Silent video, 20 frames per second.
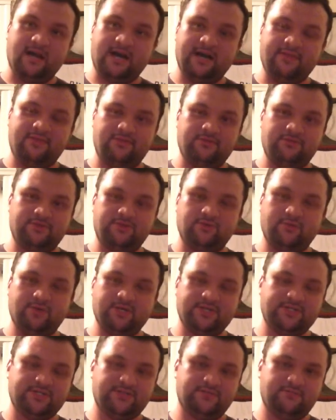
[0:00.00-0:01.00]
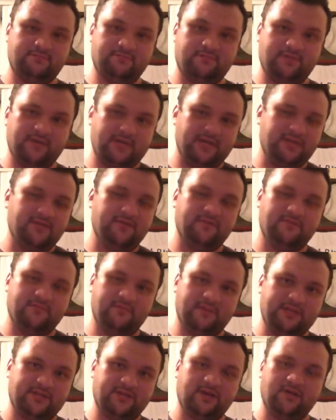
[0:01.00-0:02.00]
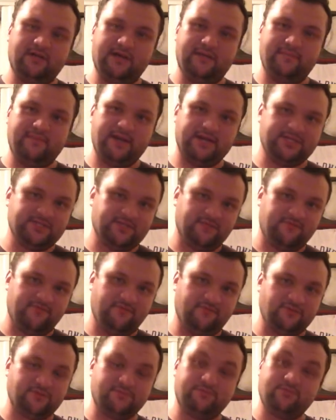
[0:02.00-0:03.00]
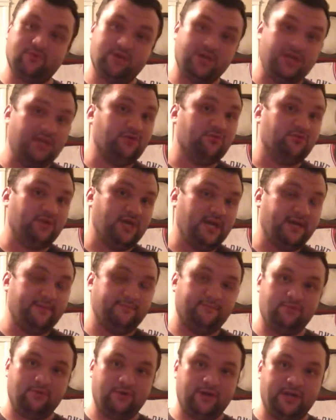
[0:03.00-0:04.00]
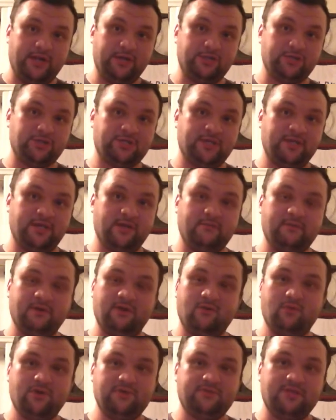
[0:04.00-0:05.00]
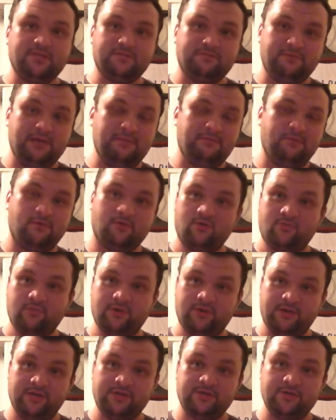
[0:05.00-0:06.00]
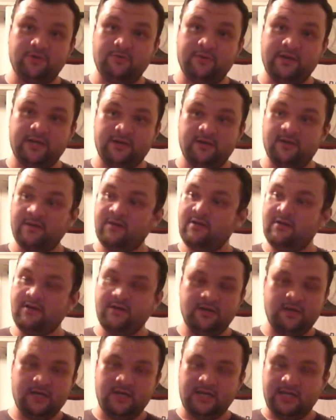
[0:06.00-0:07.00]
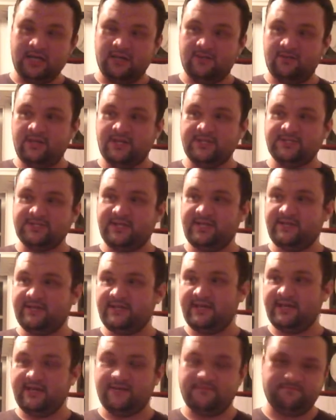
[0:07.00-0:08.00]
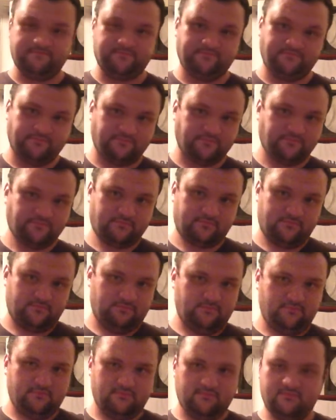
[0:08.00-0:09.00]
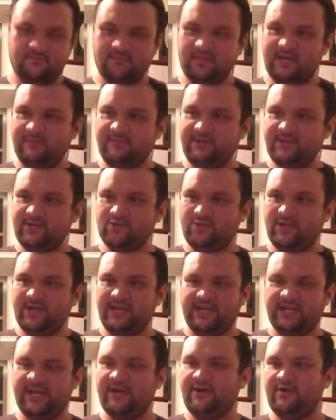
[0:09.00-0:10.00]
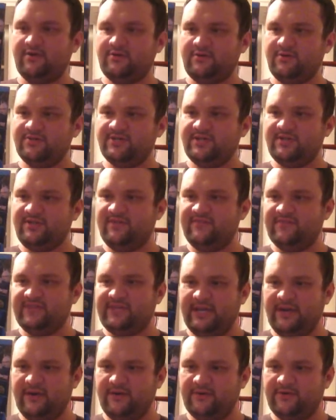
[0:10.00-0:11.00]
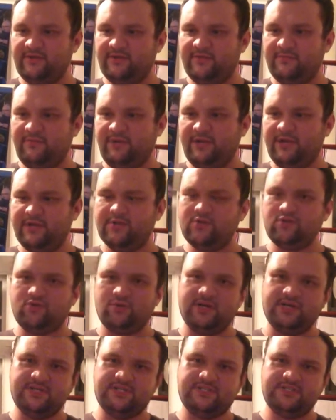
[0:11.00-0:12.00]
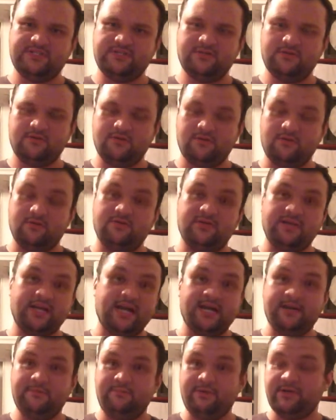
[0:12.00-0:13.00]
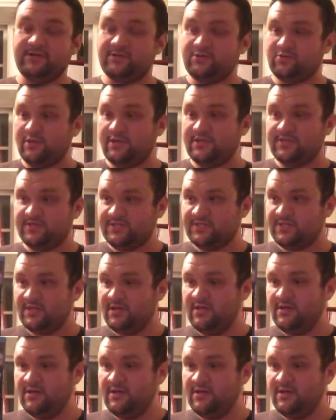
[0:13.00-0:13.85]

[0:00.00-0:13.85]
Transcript: thought the twist at the climax of the film was pretty unique and pretty interesting about what these people are really doing and things like that. I mean, great characters. I love the character that played Chris, or the guy that played Chris,